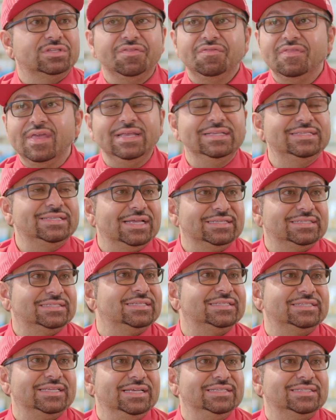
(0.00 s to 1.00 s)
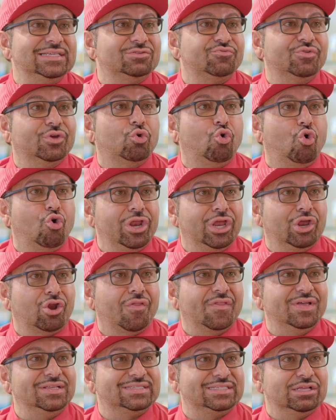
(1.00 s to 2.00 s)
And these days it's as easy as recording it
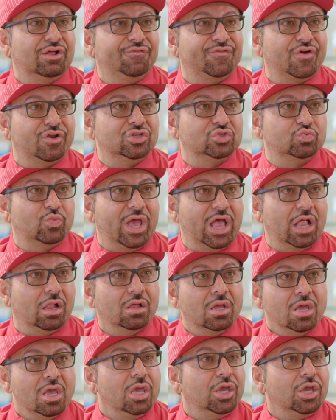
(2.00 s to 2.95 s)
on their cell phone as well.